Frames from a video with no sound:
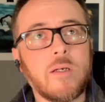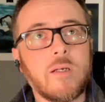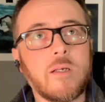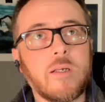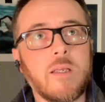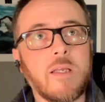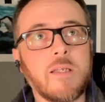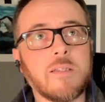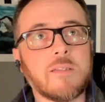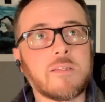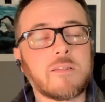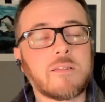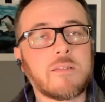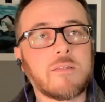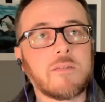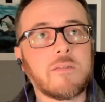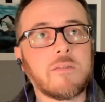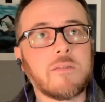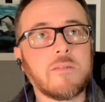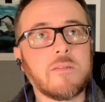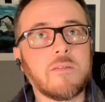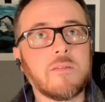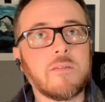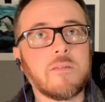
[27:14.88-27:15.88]
it's
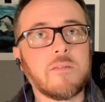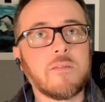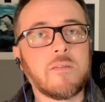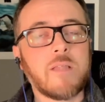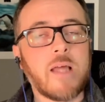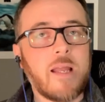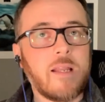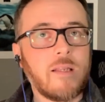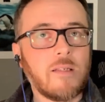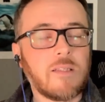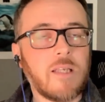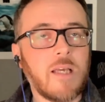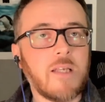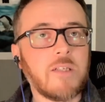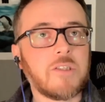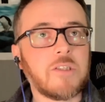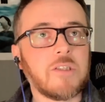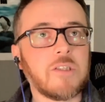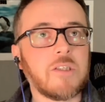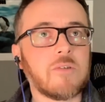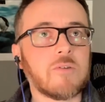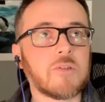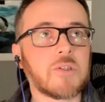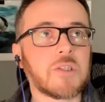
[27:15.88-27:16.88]
that intention
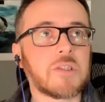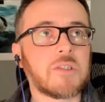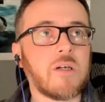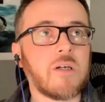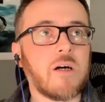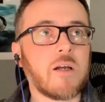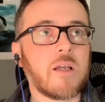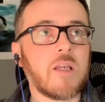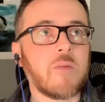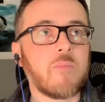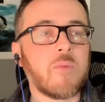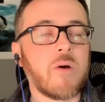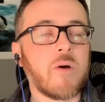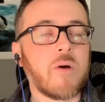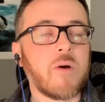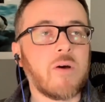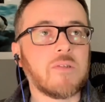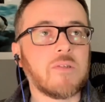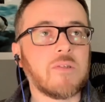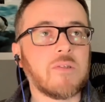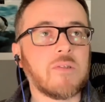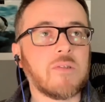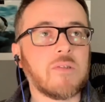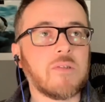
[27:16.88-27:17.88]
you were just talking about
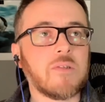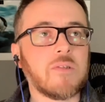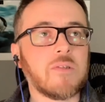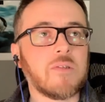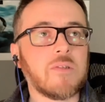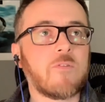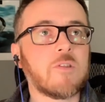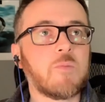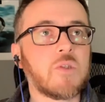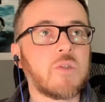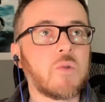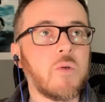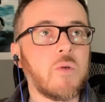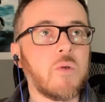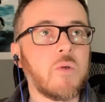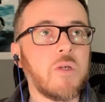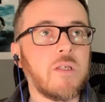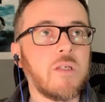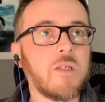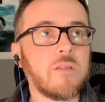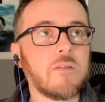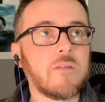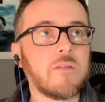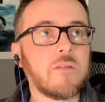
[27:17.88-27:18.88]
is the difference
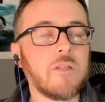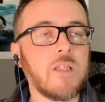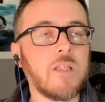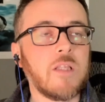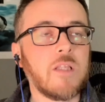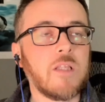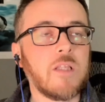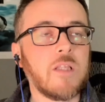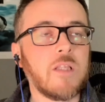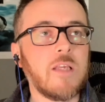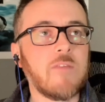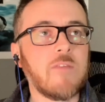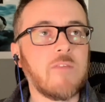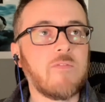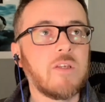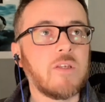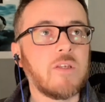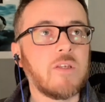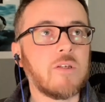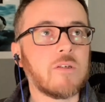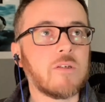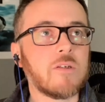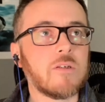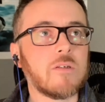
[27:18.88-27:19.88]
between leaving
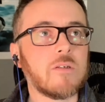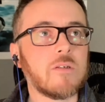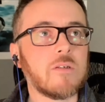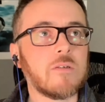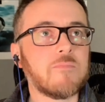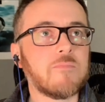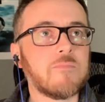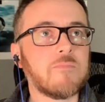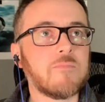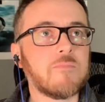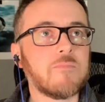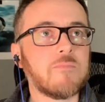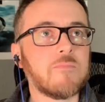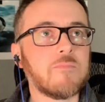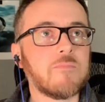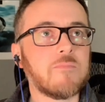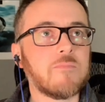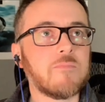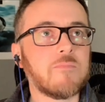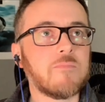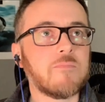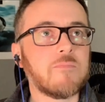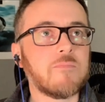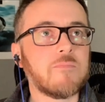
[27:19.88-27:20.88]
your
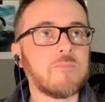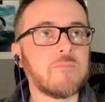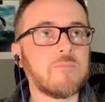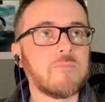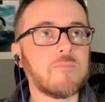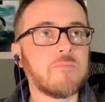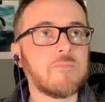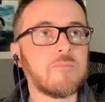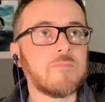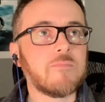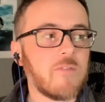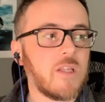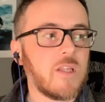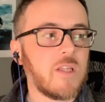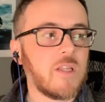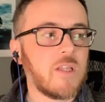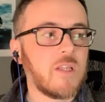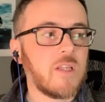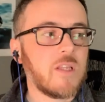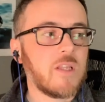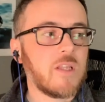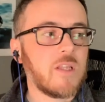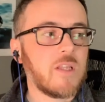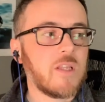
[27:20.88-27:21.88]
twenty-four to seventy on
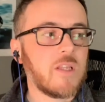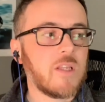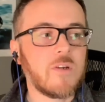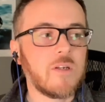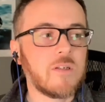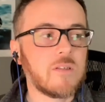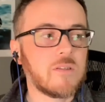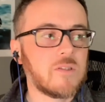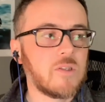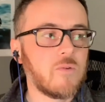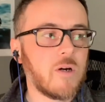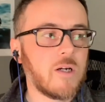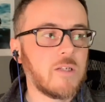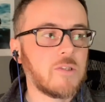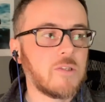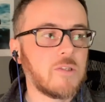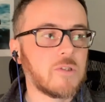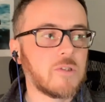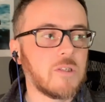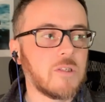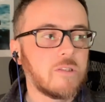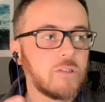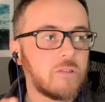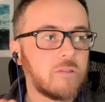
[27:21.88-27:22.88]
and putting on seventy to two
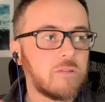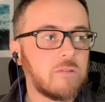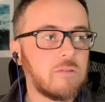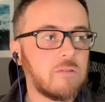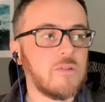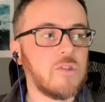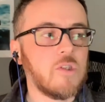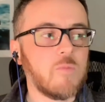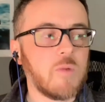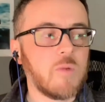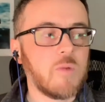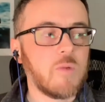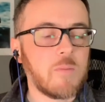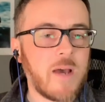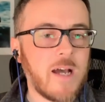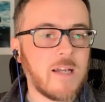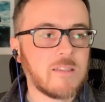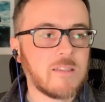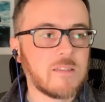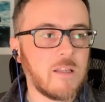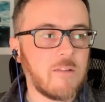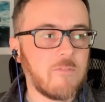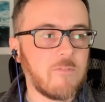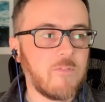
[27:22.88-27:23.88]
hundred and just zooming
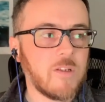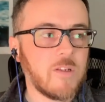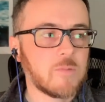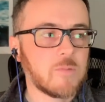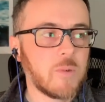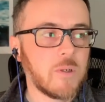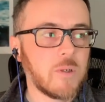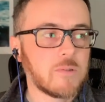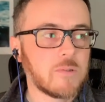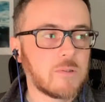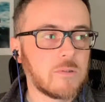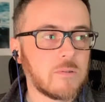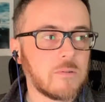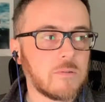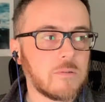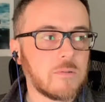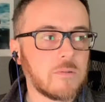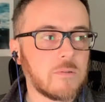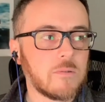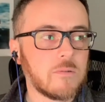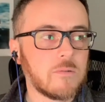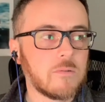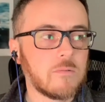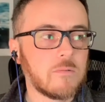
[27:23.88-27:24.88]
past that fence post,
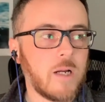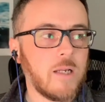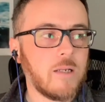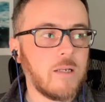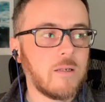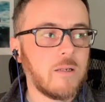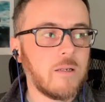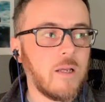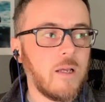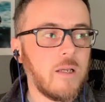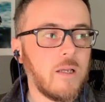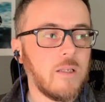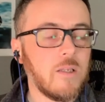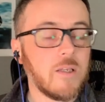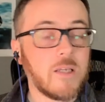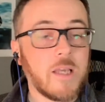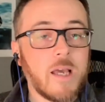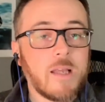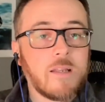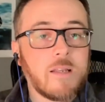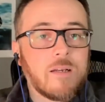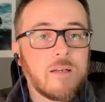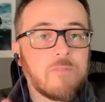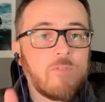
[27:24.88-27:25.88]
right? You
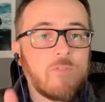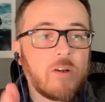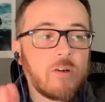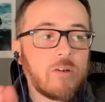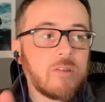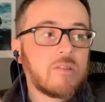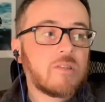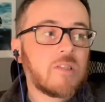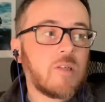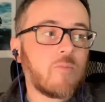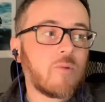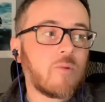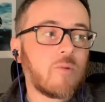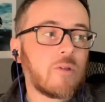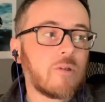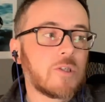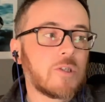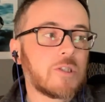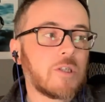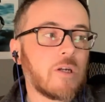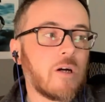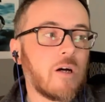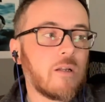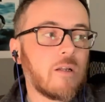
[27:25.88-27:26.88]
get a very similar
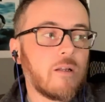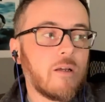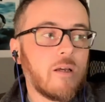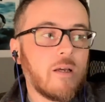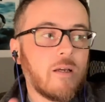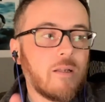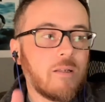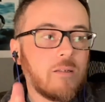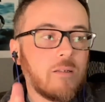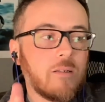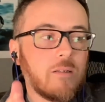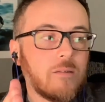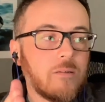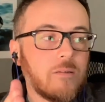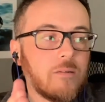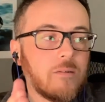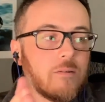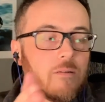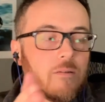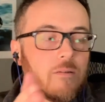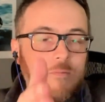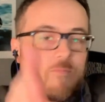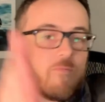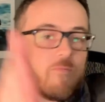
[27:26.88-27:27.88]
shot and
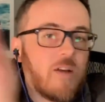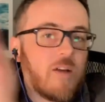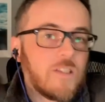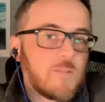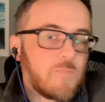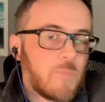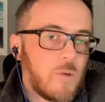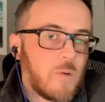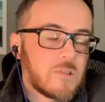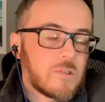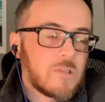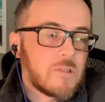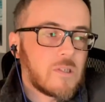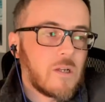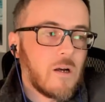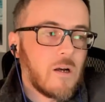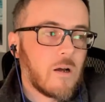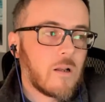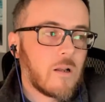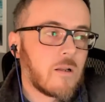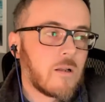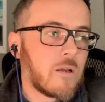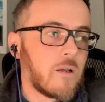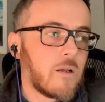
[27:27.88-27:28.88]
the fence post is gone.
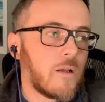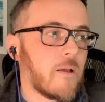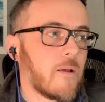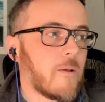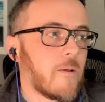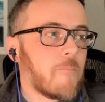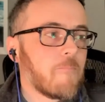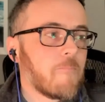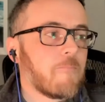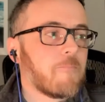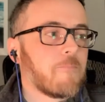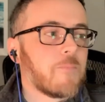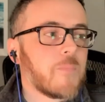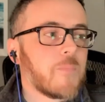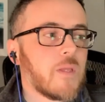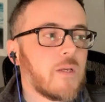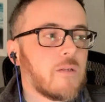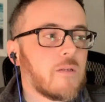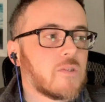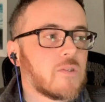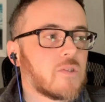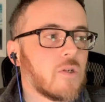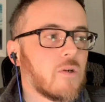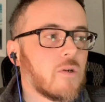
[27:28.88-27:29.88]

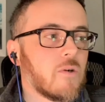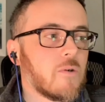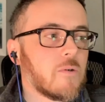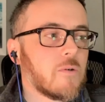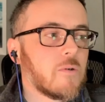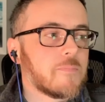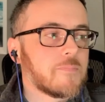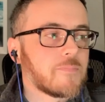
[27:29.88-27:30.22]
So